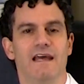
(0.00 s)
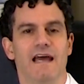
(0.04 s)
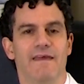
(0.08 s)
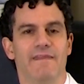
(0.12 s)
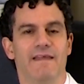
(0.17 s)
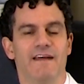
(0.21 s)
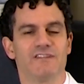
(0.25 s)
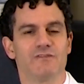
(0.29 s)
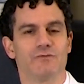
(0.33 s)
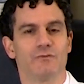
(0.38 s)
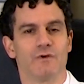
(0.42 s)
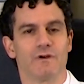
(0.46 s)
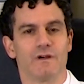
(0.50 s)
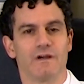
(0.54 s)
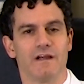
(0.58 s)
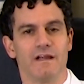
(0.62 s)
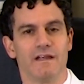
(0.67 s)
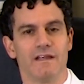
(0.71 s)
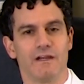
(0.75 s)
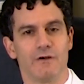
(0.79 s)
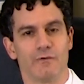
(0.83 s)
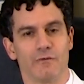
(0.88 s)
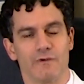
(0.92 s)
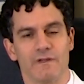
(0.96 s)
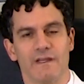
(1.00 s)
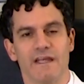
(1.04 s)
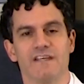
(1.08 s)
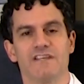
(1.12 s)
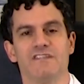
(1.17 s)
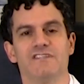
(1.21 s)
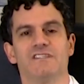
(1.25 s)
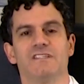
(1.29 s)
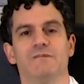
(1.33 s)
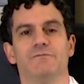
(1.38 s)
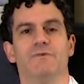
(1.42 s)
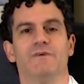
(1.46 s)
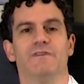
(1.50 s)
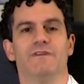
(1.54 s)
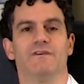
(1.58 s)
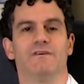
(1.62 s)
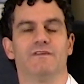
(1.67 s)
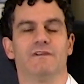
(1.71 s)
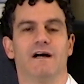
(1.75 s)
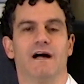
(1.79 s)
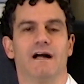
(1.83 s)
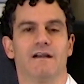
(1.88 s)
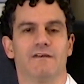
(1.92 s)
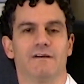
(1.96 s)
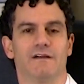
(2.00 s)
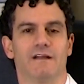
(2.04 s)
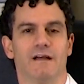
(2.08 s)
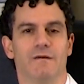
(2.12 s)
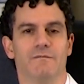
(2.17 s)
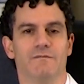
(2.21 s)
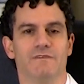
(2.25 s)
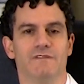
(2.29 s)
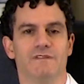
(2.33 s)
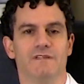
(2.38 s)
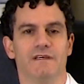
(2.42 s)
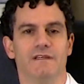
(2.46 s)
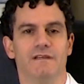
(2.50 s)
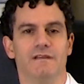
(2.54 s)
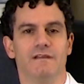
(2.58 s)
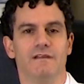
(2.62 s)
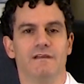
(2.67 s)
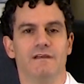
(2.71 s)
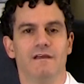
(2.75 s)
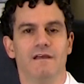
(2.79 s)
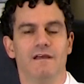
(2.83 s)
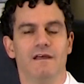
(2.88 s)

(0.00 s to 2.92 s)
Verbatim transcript: And that's where your relationship with your doctor comes in.